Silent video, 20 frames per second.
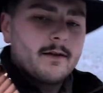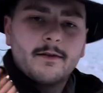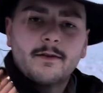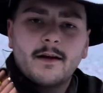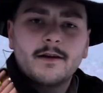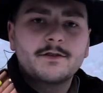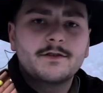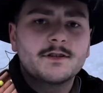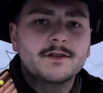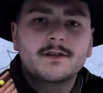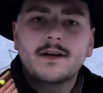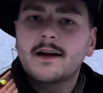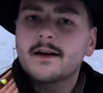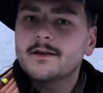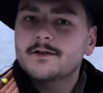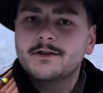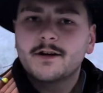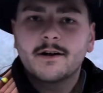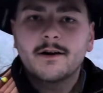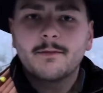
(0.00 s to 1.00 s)
that's just kind
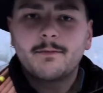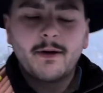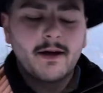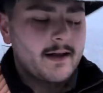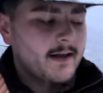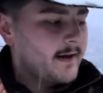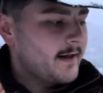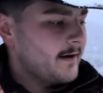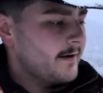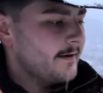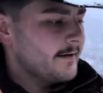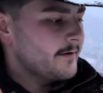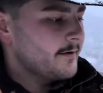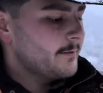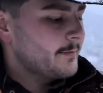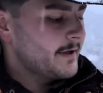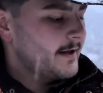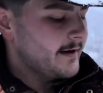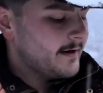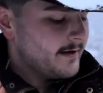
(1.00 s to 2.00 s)
of cherry picking it a little
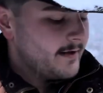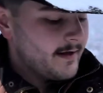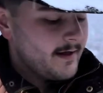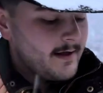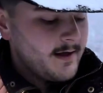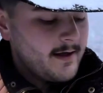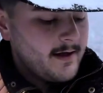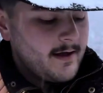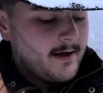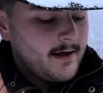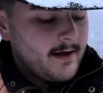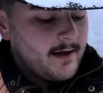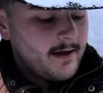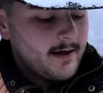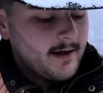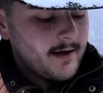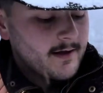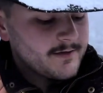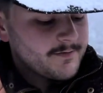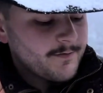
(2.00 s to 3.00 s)
bit.
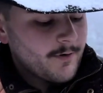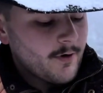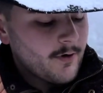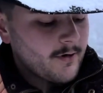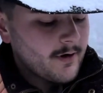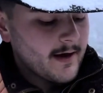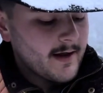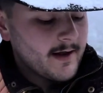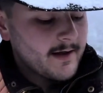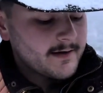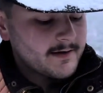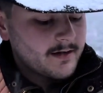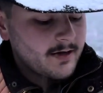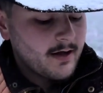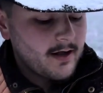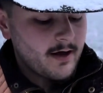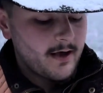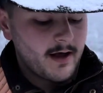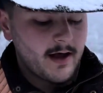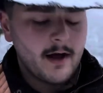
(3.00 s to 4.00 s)
As far as
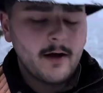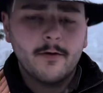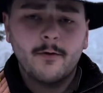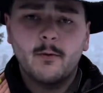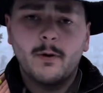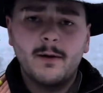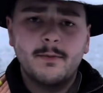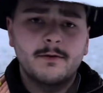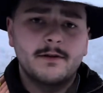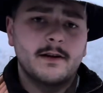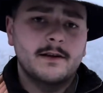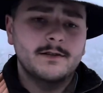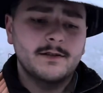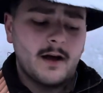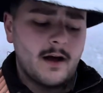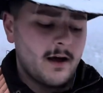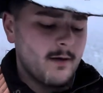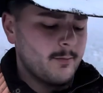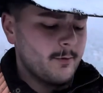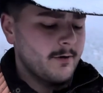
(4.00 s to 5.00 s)
how the weapon has
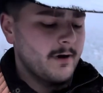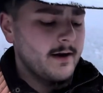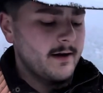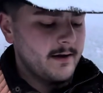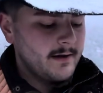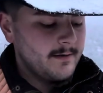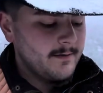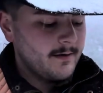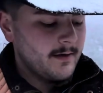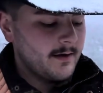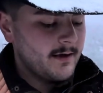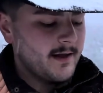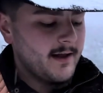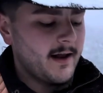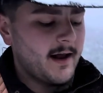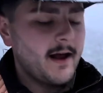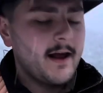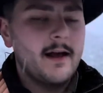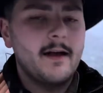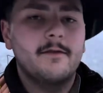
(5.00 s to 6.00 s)
operated,
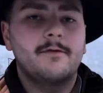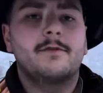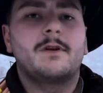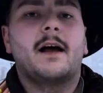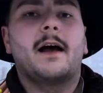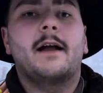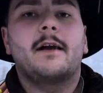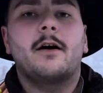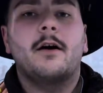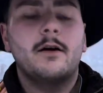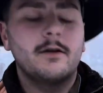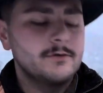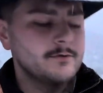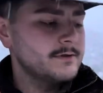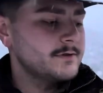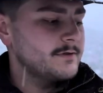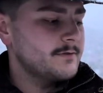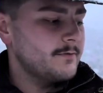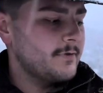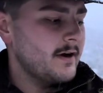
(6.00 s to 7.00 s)
I have got
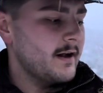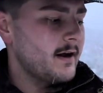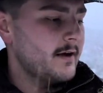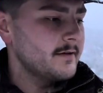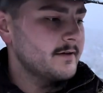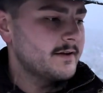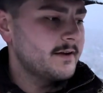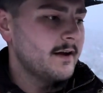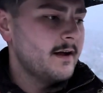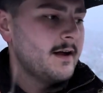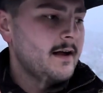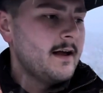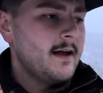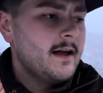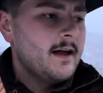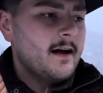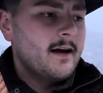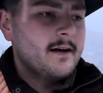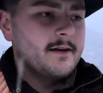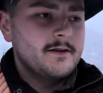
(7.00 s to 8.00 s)
hundreds of rounds,
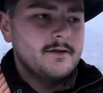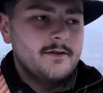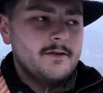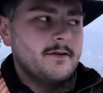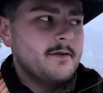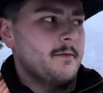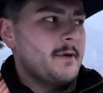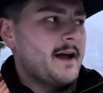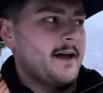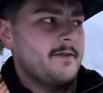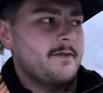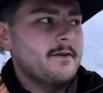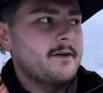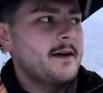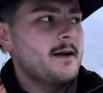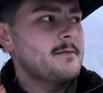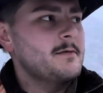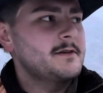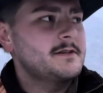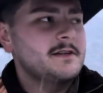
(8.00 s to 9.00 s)
and you do the math on
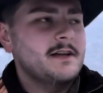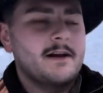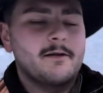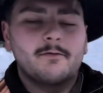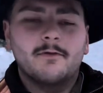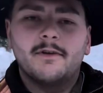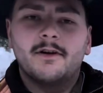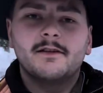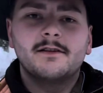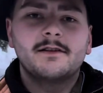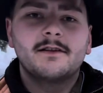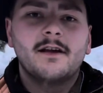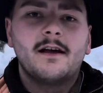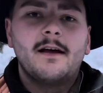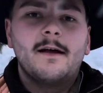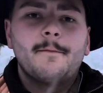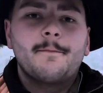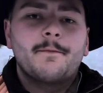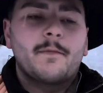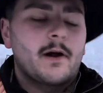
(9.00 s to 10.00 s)
how much that runs.
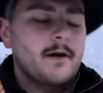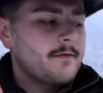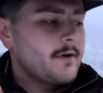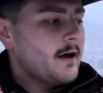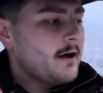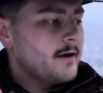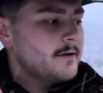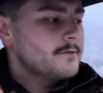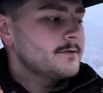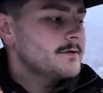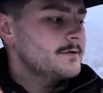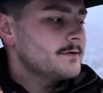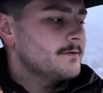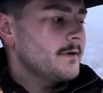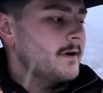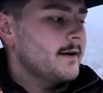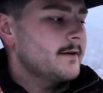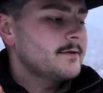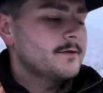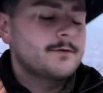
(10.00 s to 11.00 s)
I've got hundreds of
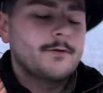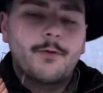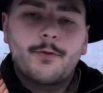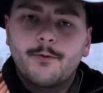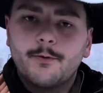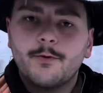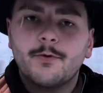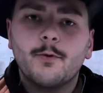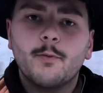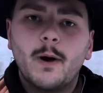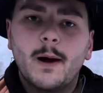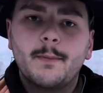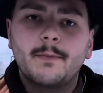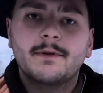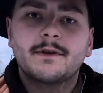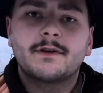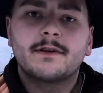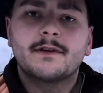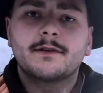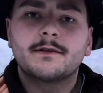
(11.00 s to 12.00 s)
rounds through the
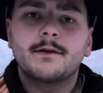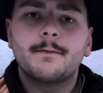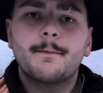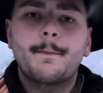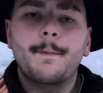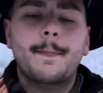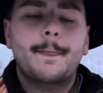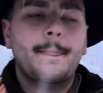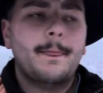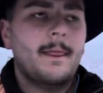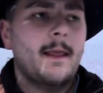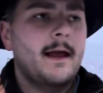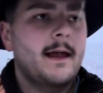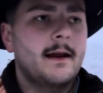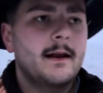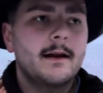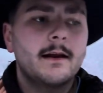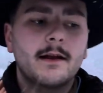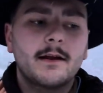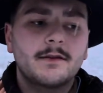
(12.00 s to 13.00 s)
weapon system, and
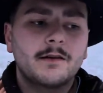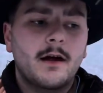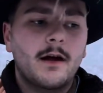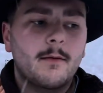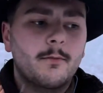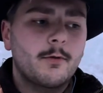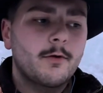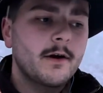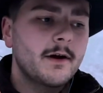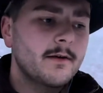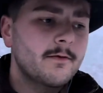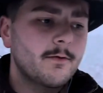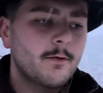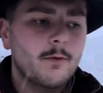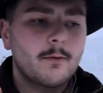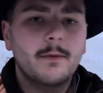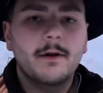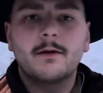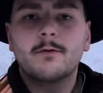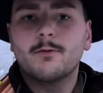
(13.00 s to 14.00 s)
it has operated
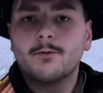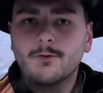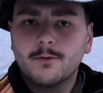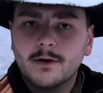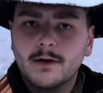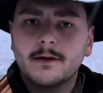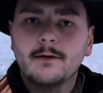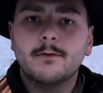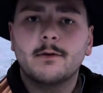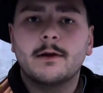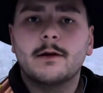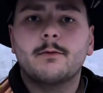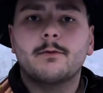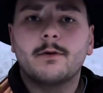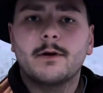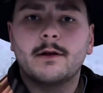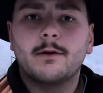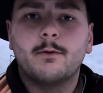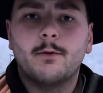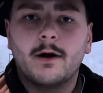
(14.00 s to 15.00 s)
for me really, really,
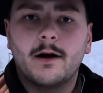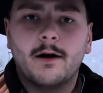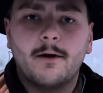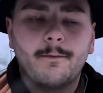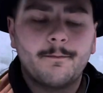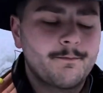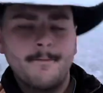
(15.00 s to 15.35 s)
really well.